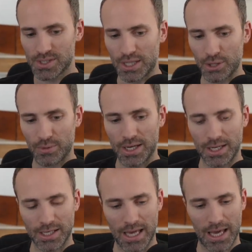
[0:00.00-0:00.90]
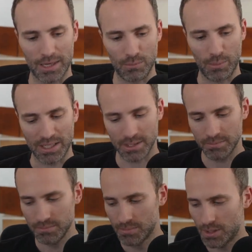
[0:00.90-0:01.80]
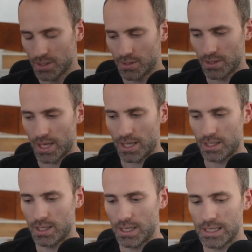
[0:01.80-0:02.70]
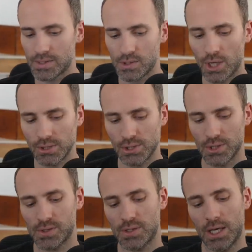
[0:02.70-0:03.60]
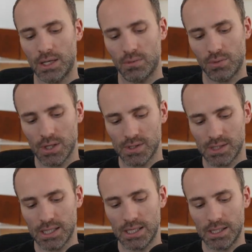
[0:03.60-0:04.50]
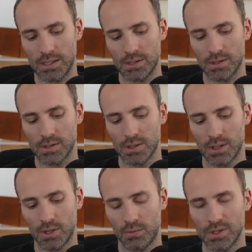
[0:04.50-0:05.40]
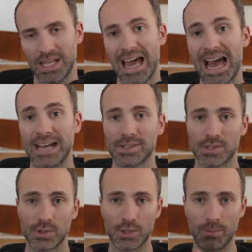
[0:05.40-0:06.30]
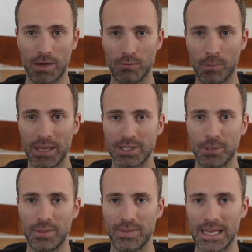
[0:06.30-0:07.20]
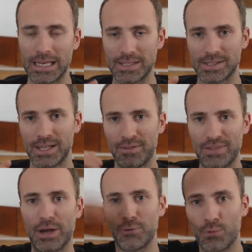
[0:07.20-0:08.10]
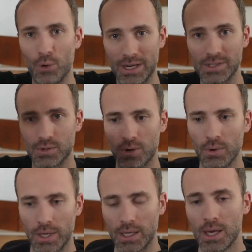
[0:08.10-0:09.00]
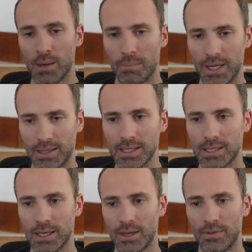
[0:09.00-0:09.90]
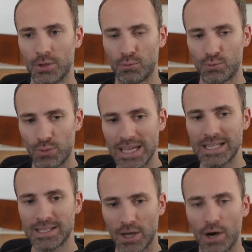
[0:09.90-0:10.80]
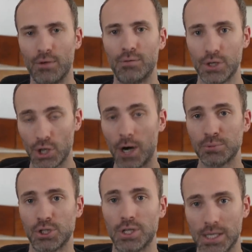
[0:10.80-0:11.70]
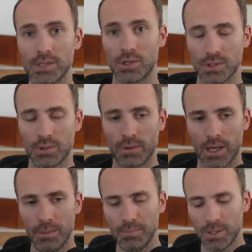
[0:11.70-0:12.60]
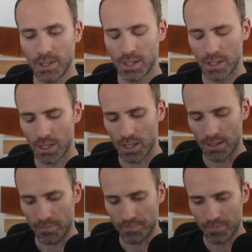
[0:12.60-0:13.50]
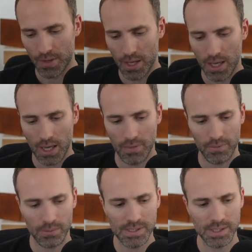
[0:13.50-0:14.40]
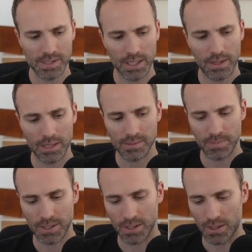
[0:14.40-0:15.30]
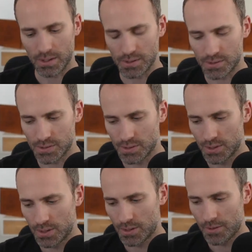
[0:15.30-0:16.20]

accelerating and momentum that it's not just that Rust is Rust has a certain amount of momentum and, and it therefore it's growing, but I think the rate of adoption is also going up. Um, and the reason I say that is because